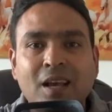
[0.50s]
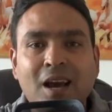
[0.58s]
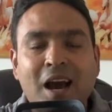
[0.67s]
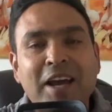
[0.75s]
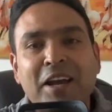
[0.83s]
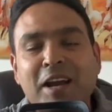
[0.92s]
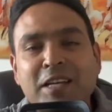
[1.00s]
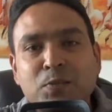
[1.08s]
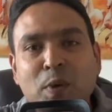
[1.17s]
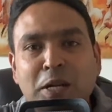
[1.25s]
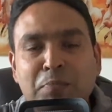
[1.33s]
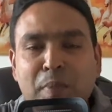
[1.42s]
Hi guys,
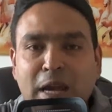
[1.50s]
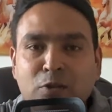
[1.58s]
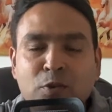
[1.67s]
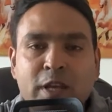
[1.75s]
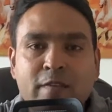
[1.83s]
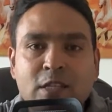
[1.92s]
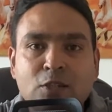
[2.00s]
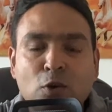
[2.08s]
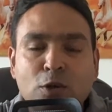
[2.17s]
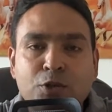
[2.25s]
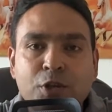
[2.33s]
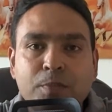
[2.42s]
welcome back to Vedic
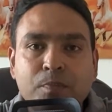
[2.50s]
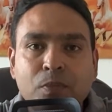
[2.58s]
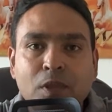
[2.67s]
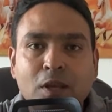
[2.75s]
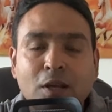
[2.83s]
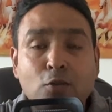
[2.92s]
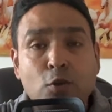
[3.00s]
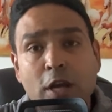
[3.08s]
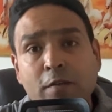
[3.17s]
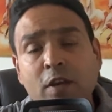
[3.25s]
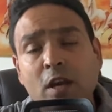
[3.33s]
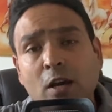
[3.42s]
Astrology. Today
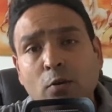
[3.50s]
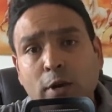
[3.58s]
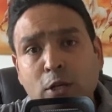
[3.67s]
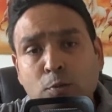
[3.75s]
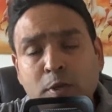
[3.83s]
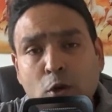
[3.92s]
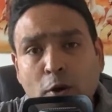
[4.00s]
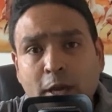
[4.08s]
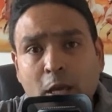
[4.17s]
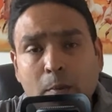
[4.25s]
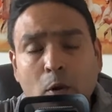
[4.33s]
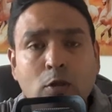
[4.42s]
we are going to be
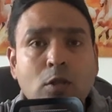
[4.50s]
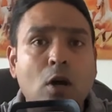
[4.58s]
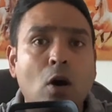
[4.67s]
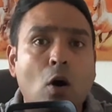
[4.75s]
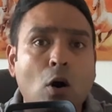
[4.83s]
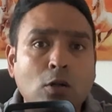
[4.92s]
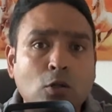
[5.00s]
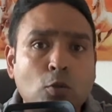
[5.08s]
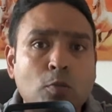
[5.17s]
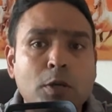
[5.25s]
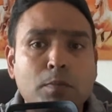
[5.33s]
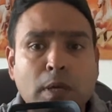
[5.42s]
talking about the
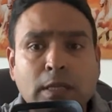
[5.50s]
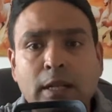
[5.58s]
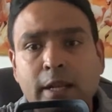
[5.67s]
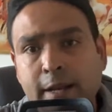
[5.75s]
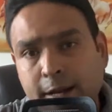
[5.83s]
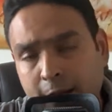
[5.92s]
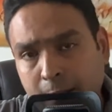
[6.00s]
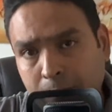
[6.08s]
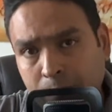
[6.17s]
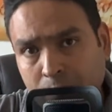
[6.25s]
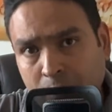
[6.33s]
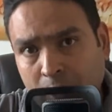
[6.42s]
October monthly reading.
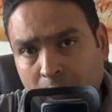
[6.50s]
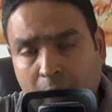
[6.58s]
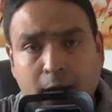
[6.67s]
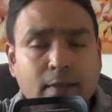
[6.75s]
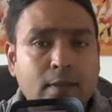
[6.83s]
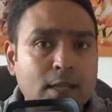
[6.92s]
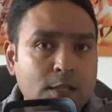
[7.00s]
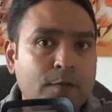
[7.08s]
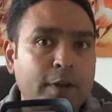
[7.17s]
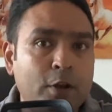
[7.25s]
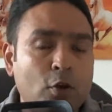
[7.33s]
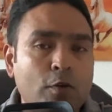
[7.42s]
And in this
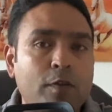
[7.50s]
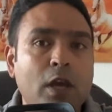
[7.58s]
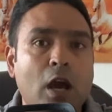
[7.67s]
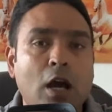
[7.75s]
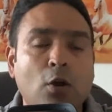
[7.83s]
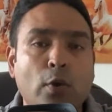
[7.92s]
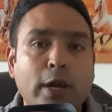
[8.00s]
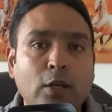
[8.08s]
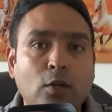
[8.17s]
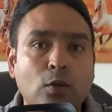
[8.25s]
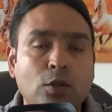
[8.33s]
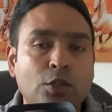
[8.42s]
video we are going
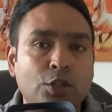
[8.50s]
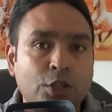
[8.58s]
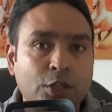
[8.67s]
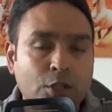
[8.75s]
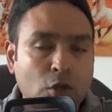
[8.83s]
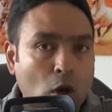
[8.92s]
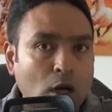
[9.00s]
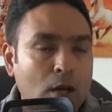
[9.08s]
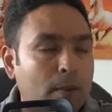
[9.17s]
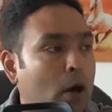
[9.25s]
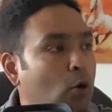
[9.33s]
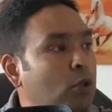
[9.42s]
to talk
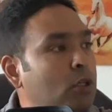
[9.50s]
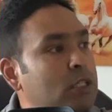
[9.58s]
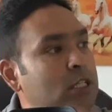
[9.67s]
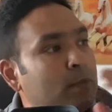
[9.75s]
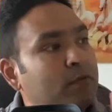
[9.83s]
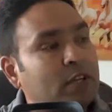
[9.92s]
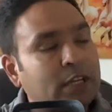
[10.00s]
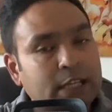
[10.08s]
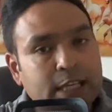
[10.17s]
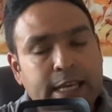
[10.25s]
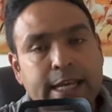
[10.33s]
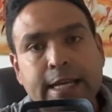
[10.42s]
about some of the
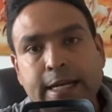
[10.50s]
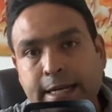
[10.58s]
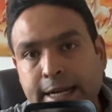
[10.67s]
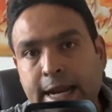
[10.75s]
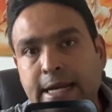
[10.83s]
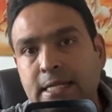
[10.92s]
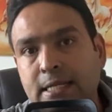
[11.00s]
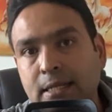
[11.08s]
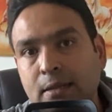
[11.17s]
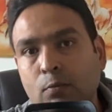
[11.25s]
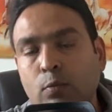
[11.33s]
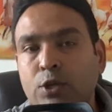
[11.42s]
key dates
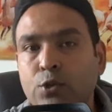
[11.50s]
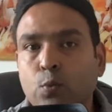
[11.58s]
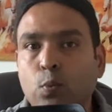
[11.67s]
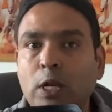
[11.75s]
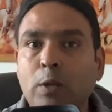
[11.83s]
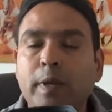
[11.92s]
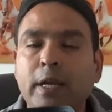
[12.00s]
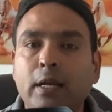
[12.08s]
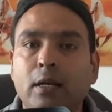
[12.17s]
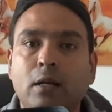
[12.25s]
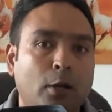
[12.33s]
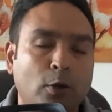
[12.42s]
which will be,
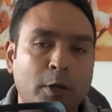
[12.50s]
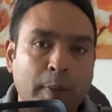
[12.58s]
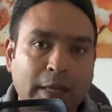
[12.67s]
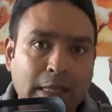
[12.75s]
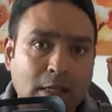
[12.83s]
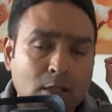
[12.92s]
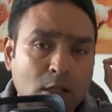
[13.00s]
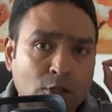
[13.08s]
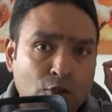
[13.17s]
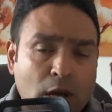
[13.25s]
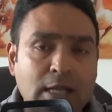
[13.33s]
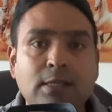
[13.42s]
depicting the
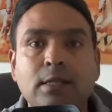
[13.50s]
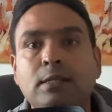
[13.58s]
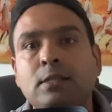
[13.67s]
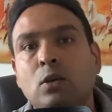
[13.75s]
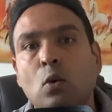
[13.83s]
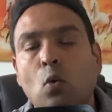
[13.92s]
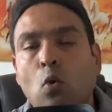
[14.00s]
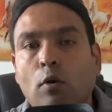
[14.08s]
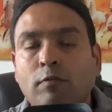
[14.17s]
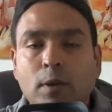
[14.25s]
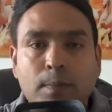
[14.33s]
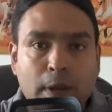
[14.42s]
transits
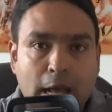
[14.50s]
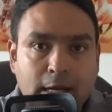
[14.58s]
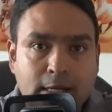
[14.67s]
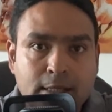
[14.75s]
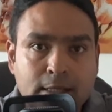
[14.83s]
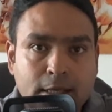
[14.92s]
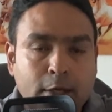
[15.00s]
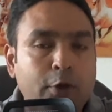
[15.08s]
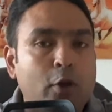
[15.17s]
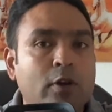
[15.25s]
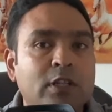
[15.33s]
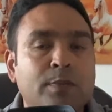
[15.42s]
of the planets into
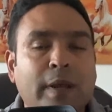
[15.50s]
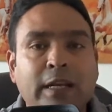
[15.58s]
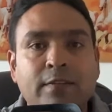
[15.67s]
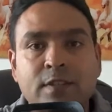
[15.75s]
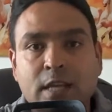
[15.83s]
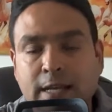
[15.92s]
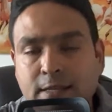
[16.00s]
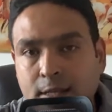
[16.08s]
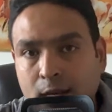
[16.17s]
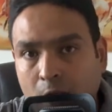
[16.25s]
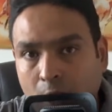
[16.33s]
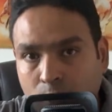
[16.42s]
your respective signs
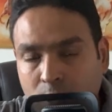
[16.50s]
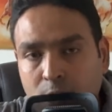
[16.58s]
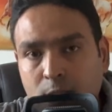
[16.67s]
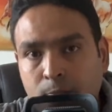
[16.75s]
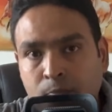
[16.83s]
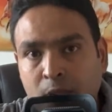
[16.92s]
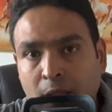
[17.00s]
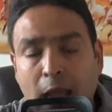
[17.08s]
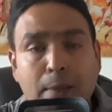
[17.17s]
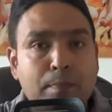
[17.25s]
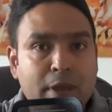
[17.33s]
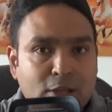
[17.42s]
and houses.
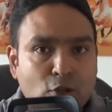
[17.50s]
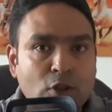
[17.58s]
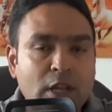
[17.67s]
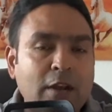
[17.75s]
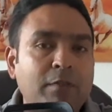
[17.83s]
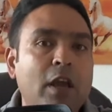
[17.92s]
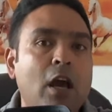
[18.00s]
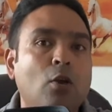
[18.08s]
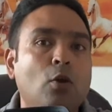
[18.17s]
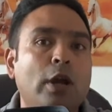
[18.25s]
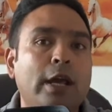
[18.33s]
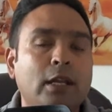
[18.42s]
And based on that we are
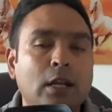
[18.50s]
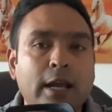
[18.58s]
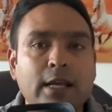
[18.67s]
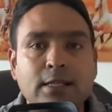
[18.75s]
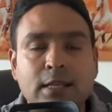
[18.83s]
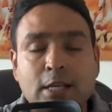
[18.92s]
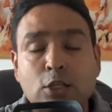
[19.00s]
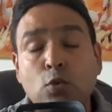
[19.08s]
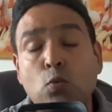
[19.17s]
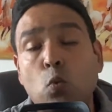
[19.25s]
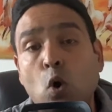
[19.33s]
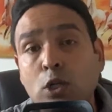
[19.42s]
going to analyze as to
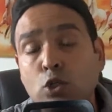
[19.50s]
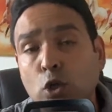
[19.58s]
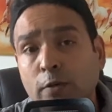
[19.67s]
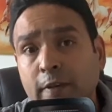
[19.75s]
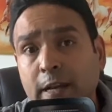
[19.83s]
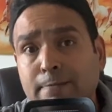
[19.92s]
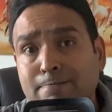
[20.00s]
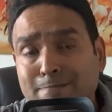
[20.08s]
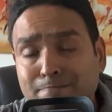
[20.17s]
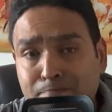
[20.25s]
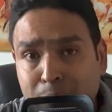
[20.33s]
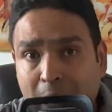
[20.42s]
what sort of an
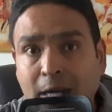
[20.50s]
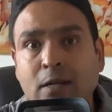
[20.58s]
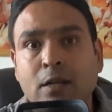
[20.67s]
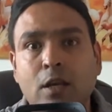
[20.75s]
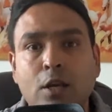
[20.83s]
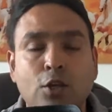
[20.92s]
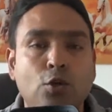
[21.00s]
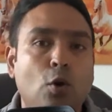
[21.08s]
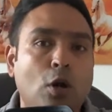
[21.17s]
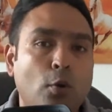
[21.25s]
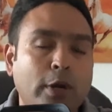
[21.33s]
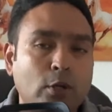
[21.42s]
impact you are
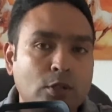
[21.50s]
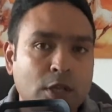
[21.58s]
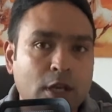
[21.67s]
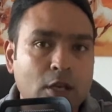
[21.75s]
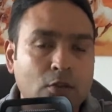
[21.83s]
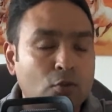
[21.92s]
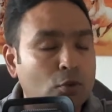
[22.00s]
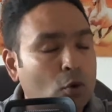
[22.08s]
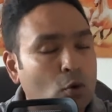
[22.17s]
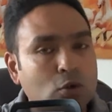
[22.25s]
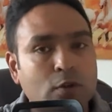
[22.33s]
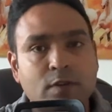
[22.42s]
going to see through the
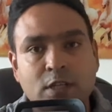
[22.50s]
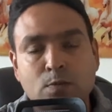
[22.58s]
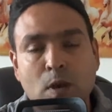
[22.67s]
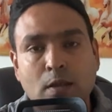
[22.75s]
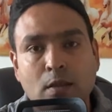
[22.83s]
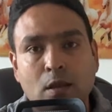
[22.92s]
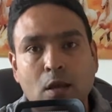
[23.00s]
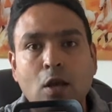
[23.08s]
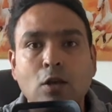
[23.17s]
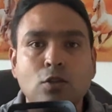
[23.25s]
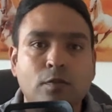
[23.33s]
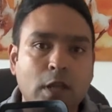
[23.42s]
course of this month.
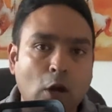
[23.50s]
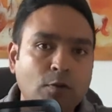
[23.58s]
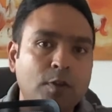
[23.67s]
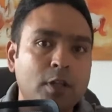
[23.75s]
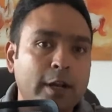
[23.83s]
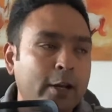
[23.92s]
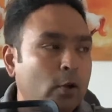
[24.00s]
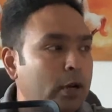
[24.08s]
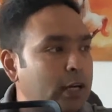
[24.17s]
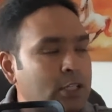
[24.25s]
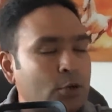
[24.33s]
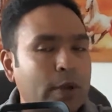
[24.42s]
So without further ado,
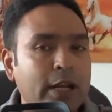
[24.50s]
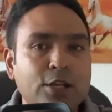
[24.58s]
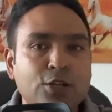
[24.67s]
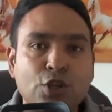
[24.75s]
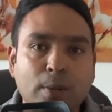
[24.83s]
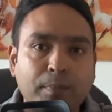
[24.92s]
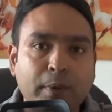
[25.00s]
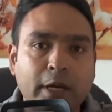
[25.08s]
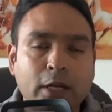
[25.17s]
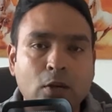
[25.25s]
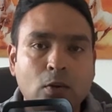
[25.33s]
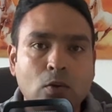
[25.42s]
let's quickly jump
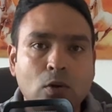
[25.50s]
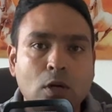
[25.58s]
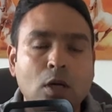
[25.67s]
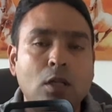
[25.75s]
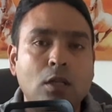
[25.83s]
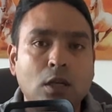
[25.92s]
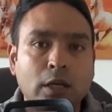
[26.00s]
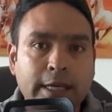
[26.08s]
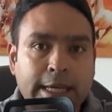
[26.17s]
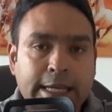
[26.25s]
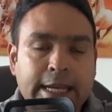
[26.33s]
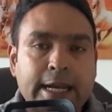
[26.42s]
into the
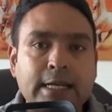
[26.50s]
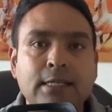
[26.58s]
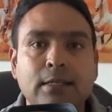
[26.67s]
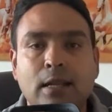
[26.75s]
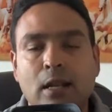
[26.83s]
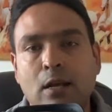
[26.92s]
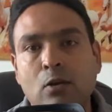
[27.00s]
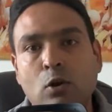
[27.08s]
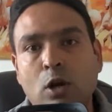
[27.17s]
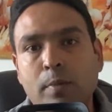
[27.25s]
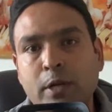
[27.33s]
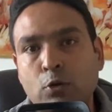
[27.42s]
key dates that are going to
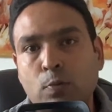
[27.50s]
come into